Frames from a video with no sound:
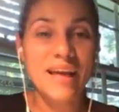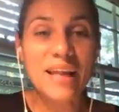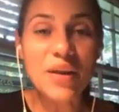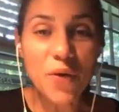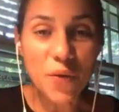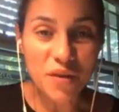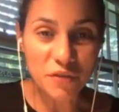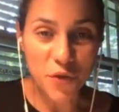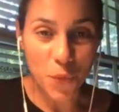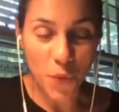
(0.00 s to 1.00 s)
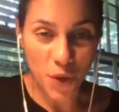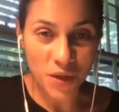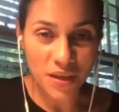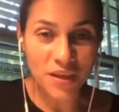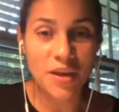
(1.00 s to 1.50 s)
Hello,
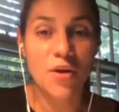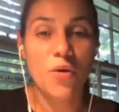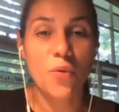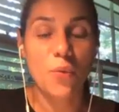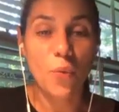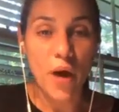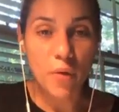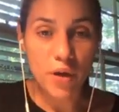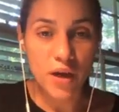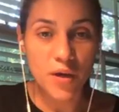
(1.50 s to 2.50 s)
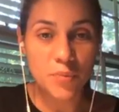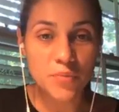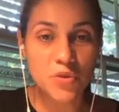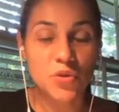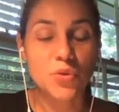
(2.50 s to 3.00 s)
everyone.
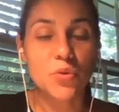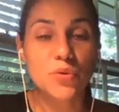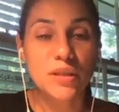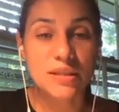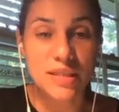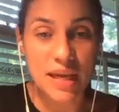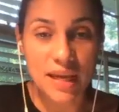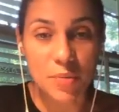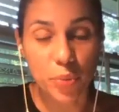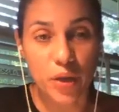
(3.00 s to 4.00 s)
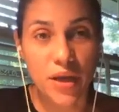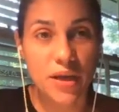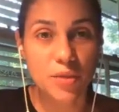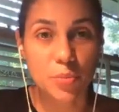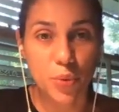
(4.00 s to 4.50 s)
Welcome to the daily
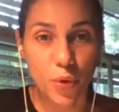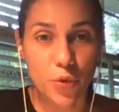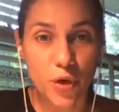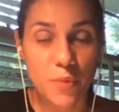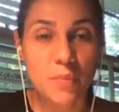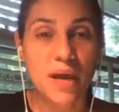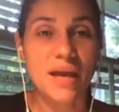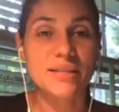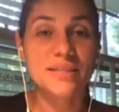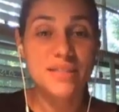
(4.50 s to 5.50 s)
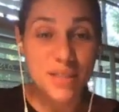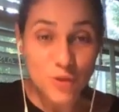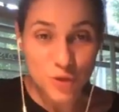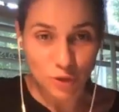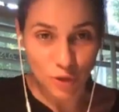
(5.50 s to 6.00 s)
prayer program at
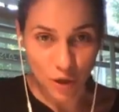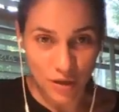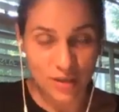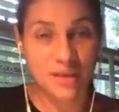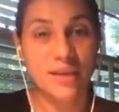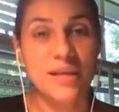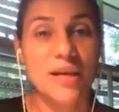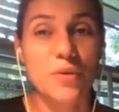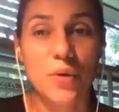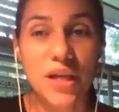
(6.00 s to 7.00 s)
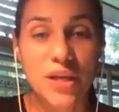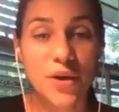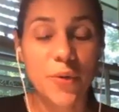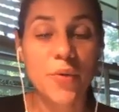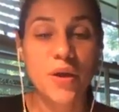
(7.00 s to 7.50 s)
six o'clock at Kardec
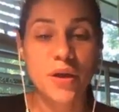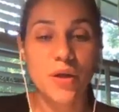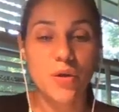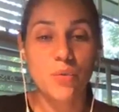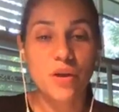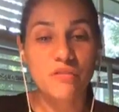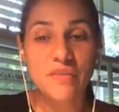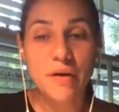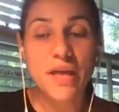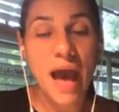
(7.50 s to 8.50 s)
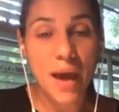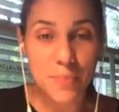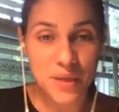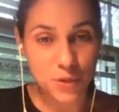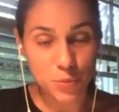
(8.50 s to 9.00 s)
Radio. We are very
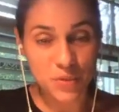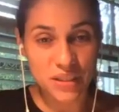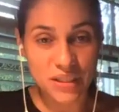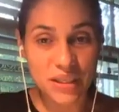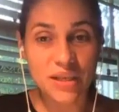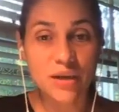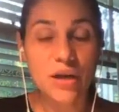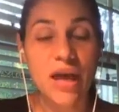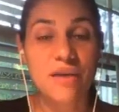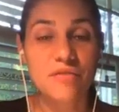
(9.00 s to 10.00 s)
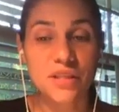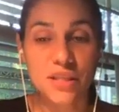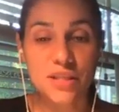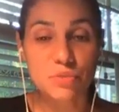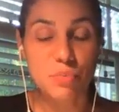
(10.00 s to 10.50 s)
happy to be here
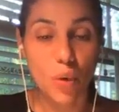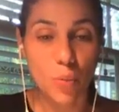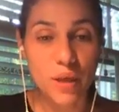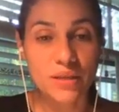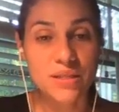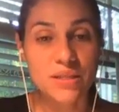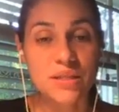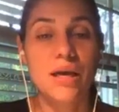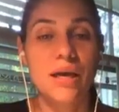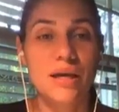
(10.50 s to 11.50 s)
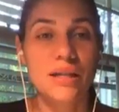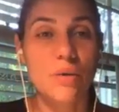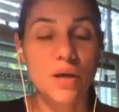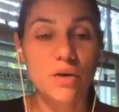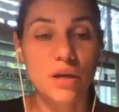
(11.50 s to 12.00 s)
having this moment
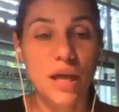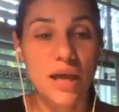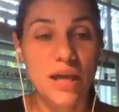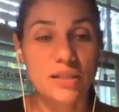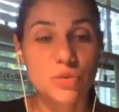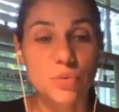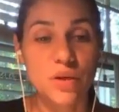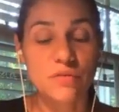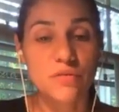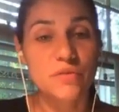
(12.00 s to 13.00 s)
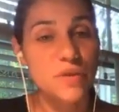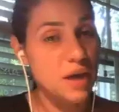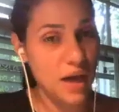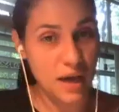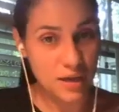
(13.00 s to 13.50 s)
that we connect with
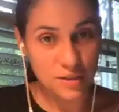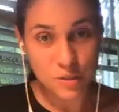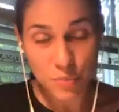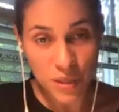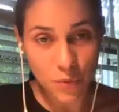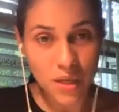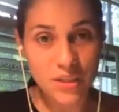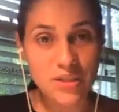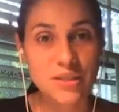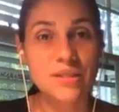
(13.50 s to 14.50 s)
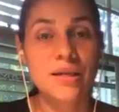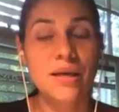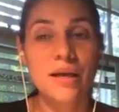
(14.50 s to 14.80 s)
the higher spirits,